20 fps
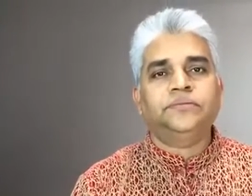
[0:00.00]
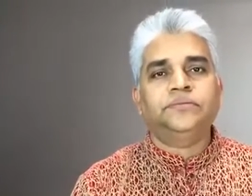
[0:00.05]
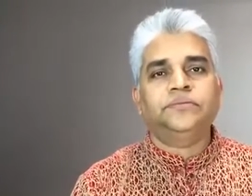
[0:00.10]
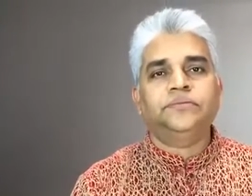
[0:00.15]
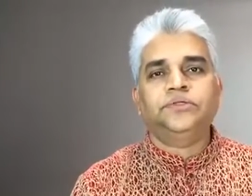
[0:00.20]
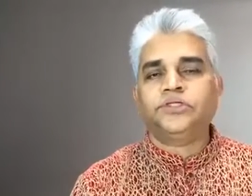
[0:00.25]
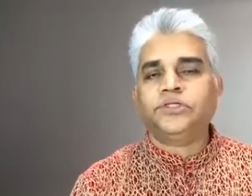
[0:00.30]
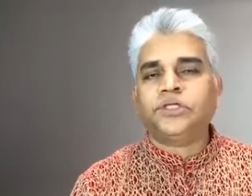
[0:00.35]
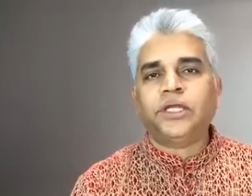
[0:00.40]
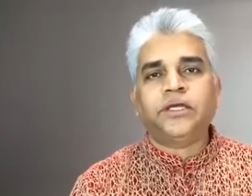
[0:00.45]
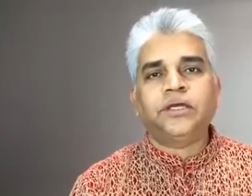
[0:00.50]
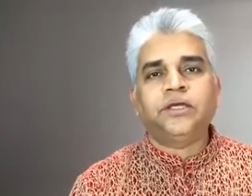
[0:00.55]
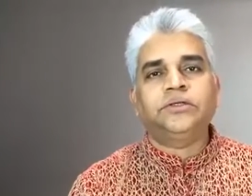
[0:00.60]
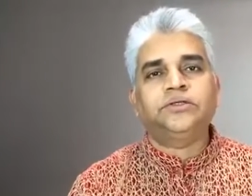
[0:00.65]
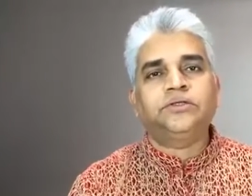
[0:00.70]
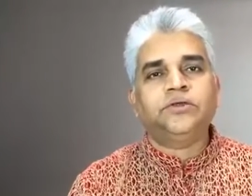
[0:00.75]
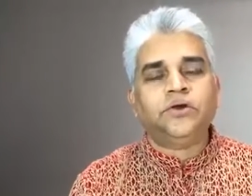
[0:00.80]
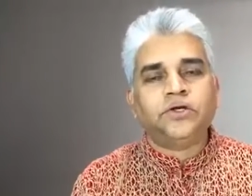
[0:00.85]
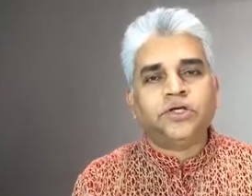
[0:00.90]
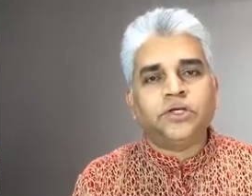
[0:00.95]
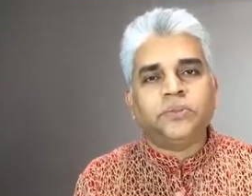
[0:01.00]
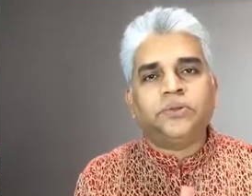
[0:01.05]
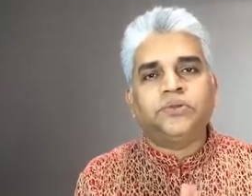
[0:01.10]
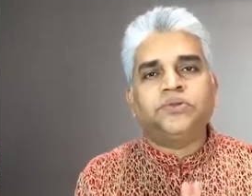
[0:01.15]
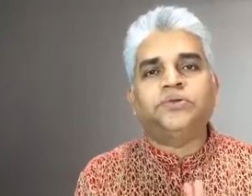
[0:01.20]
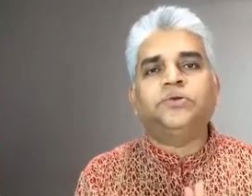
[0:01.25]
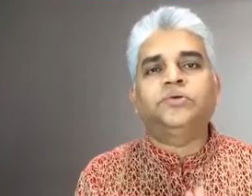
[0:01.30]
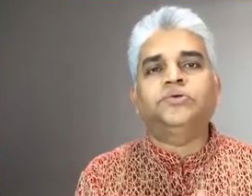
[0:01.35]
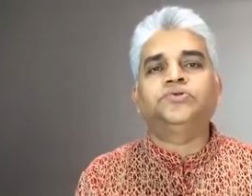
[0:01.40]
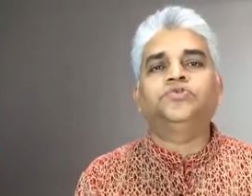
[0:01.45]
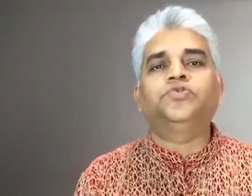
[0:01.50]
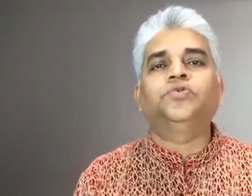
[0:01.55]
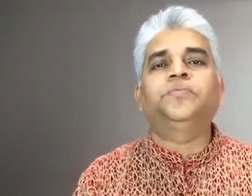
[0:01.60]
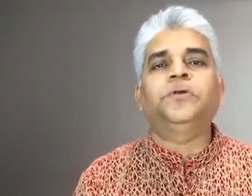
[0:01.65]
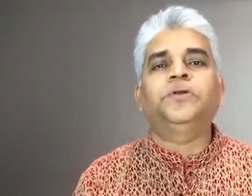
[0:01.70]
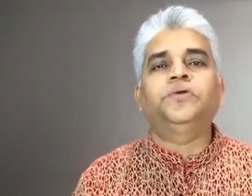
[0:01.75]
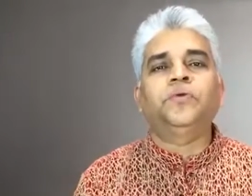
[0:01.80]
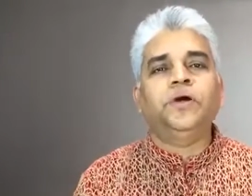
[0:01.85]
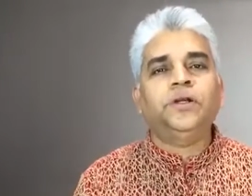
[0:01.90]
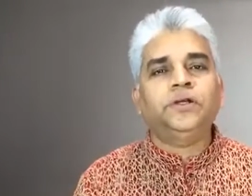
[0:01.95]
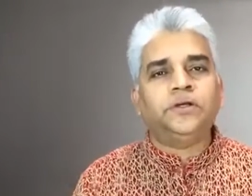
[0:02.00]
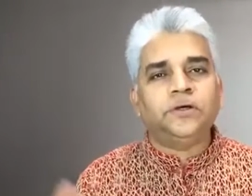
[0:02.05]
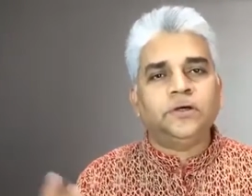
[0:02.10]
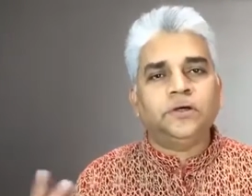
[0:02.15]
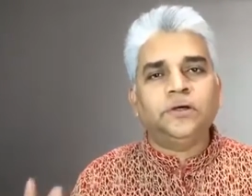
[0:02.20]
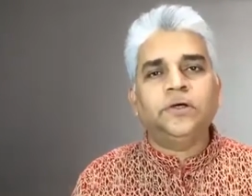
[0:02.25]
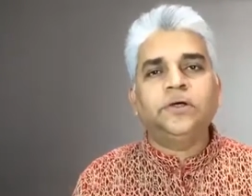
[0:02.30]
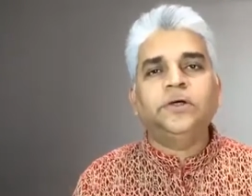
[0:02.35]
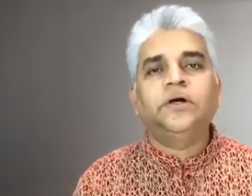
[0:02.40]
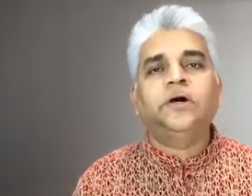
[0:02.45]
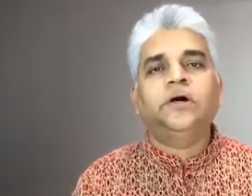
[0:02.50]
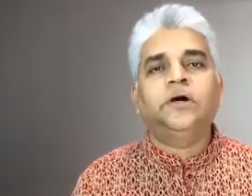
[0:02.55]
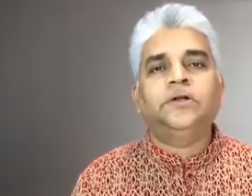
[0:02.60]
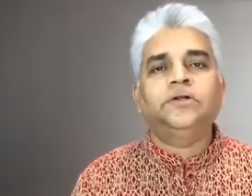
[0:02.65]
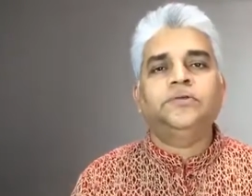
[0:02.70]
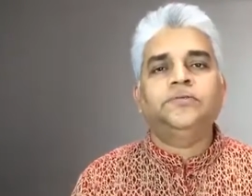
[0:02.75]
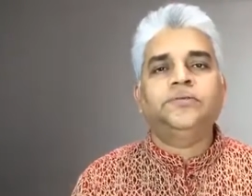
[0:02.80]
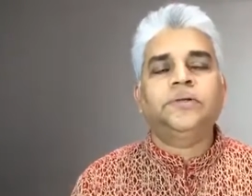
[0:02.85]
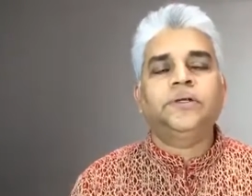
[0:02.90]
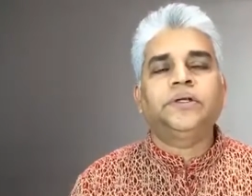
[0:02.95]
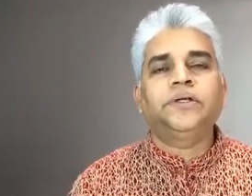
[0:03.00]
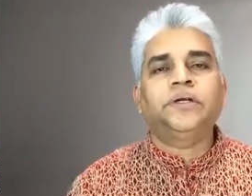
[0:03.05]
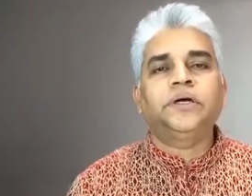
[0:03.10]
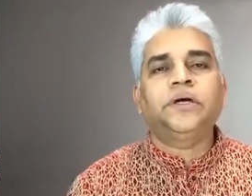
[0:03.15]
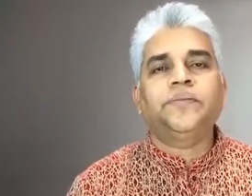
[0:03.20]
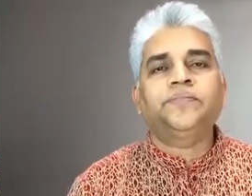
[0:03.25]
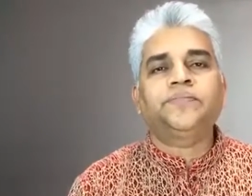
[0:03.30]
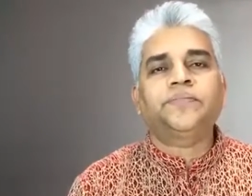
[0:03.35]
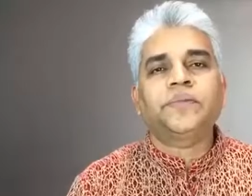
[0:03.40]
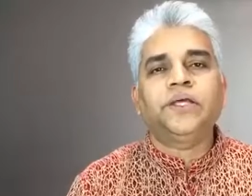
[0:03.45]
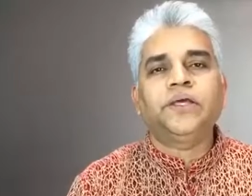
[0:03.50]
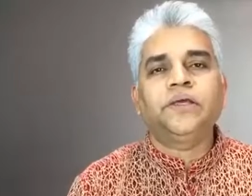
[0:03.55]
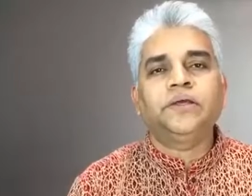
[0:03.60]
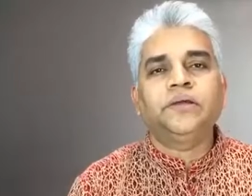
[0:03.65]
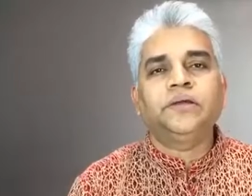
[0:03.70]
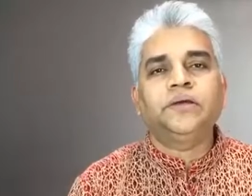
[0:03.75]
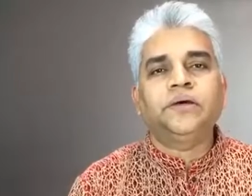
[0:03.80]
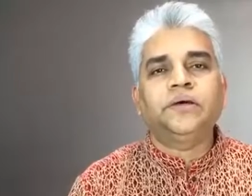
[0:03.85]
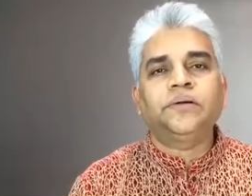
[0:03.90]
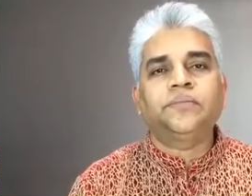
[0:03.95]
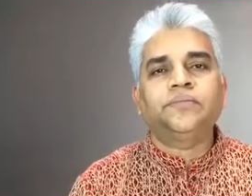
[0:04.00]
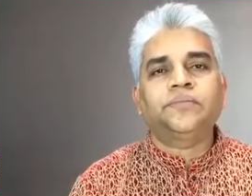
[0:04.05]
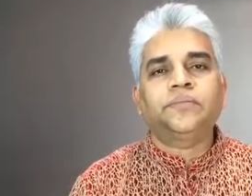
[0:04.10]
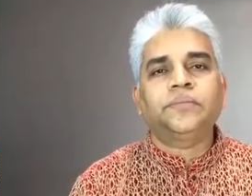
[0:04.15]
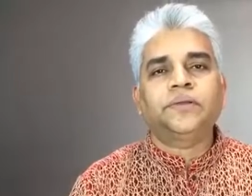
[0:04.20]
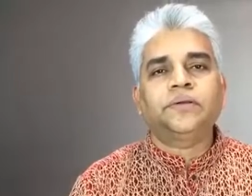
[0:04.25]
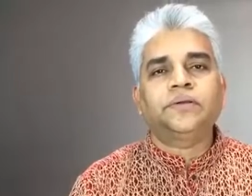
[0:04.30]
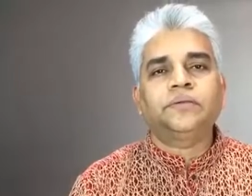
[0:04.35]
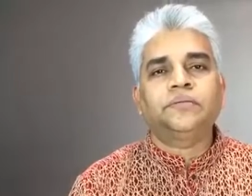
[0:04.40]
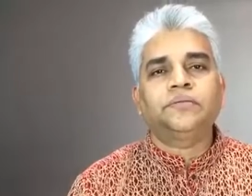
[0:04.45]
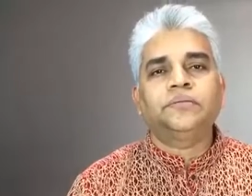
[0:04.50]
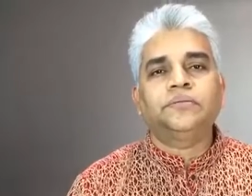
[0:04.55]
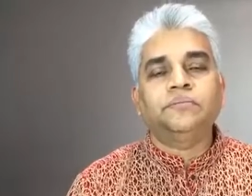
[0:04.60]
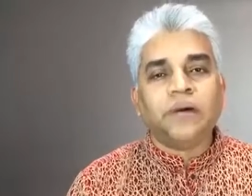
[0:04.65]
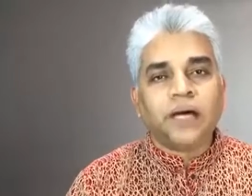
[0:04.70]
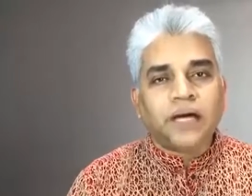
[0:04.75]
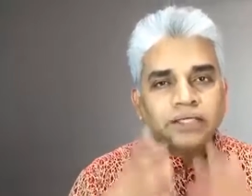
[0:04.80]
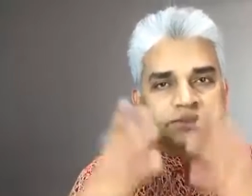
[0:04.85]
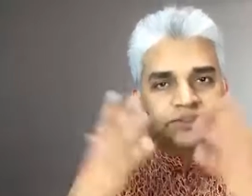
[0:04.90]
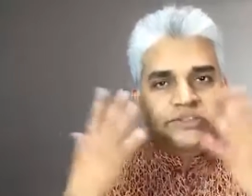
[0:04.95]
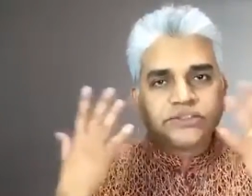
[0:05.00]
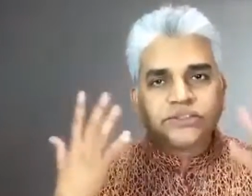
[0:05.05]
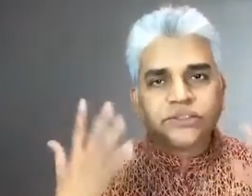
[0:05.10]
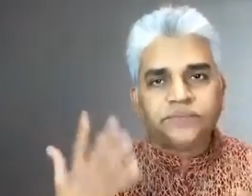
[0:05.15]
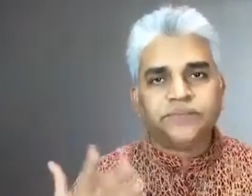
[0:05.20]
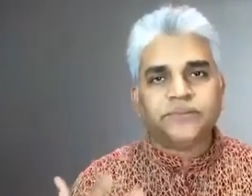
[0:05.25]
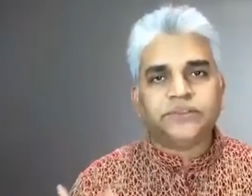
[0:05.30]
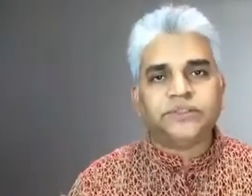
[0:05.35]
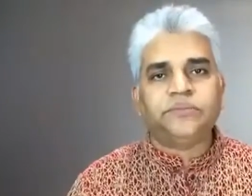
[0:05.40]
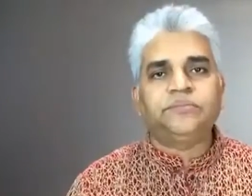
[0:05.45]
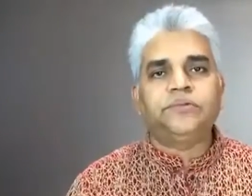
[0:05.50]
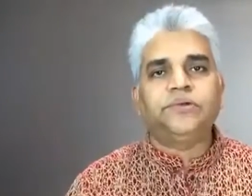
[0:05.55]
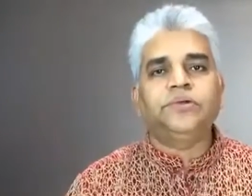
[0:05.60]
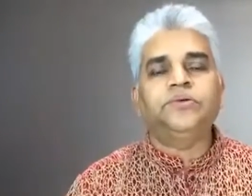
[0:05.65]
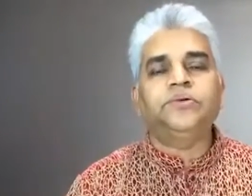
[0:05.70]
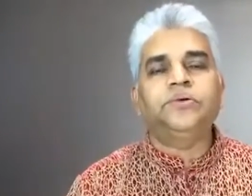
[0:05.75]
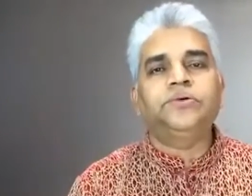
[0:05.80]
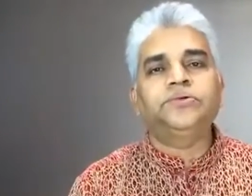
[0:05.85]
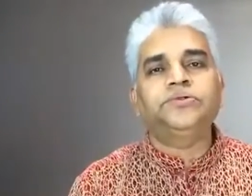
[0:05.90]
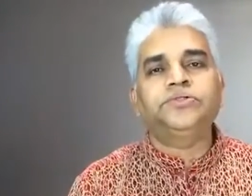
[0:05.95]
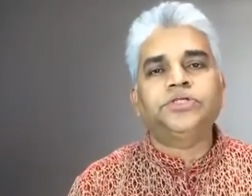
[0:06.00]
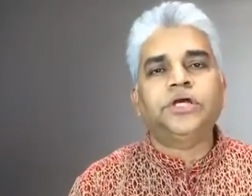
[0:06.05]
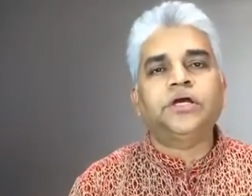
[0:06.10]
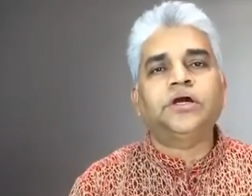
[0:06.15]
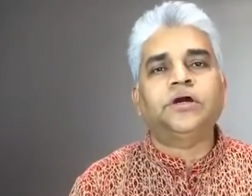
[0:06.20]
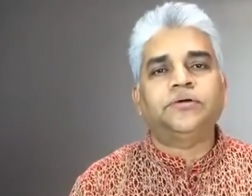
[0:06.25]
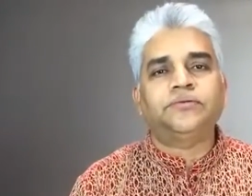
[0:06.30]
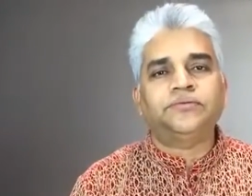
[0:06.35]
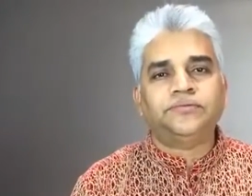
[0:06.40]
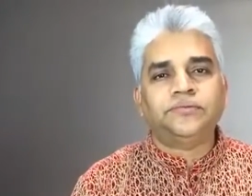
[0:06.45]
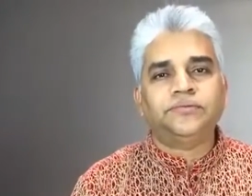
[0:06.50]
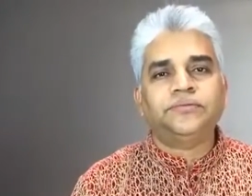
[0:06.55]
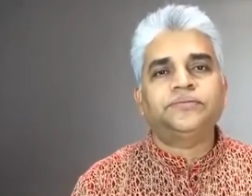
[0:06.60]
just like I talked about soap and water or different um, in um, masks, for example, you want to shake off